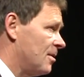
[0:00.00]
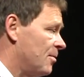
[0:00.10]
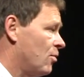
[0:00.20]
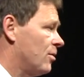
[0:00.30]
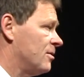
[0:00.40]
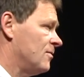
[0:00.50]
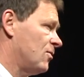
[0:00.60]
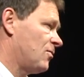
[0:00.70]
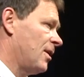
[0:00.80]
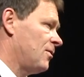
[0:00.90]
important if you're
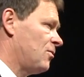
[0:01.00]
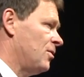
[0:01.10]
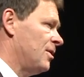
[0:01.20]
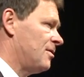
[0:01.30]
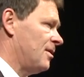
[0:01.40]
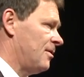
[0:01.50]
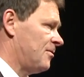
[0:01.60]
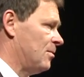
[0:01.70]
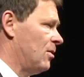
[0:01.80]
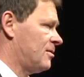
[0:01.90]
trying to hit a
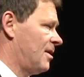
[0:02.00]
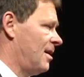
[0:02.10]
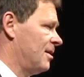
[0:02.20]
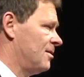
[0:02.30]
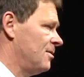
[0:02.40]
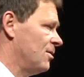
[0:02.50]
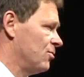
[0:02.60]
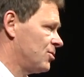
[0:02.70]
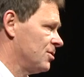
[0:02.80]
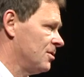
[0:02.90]
small target in the
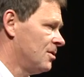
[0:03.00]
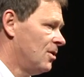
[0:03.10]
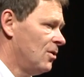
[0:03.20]
ocean